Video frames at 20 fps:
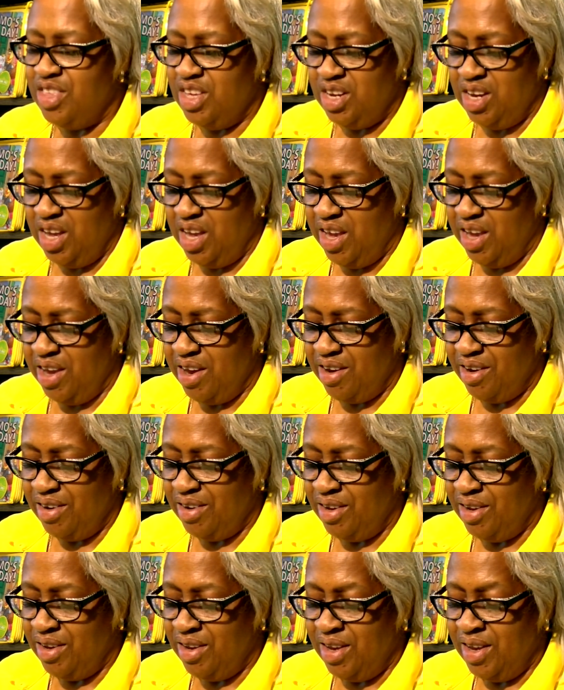than air.
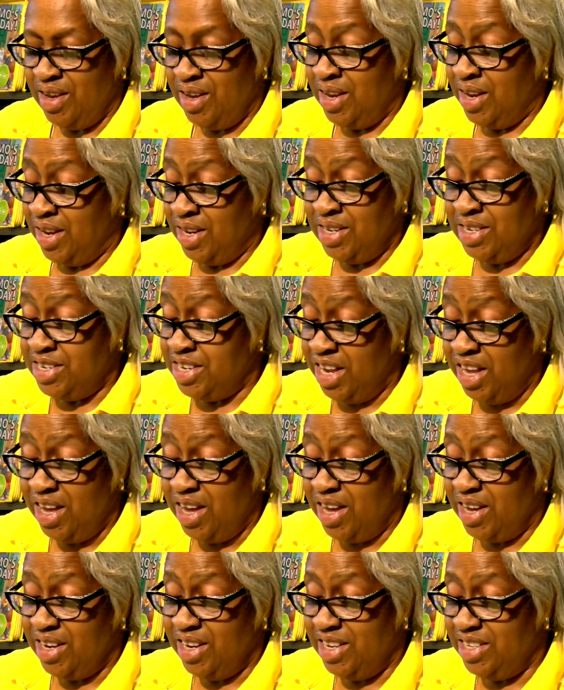
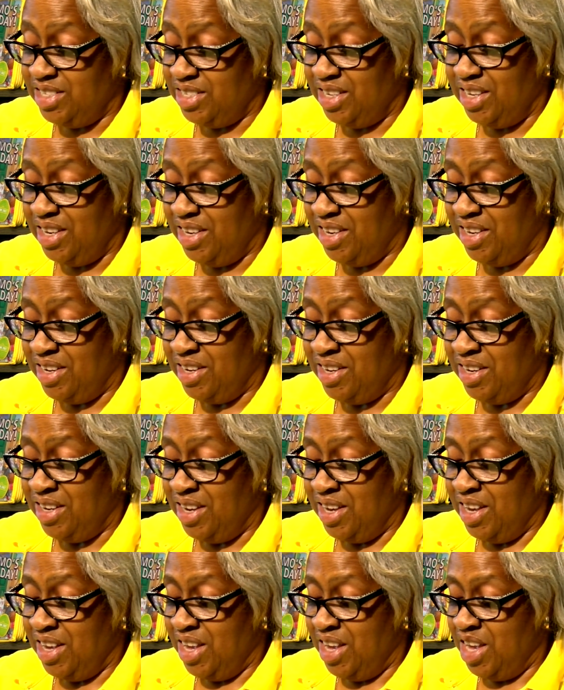Done, he said.
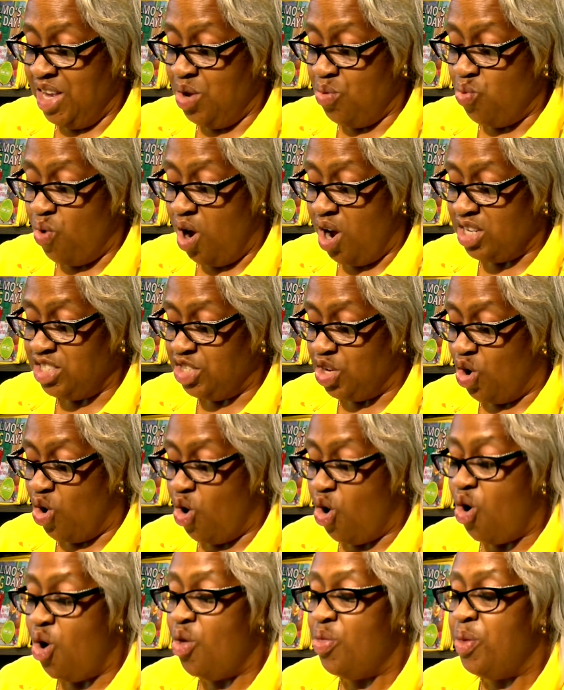He washed
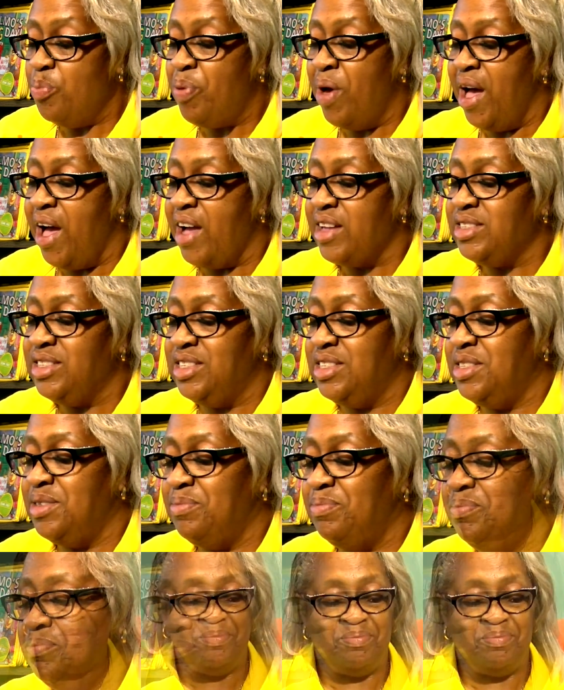all the pots,